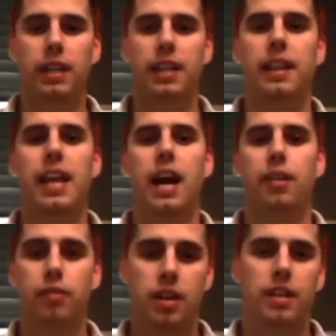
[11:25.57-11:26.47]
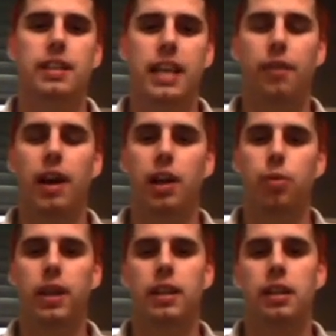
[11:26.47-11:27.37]
and then they have the day of
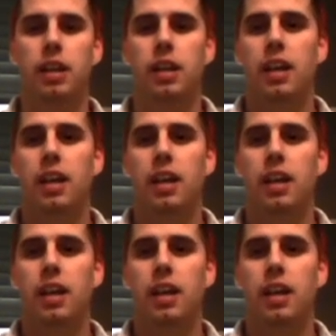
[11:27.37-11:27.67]
Halloween.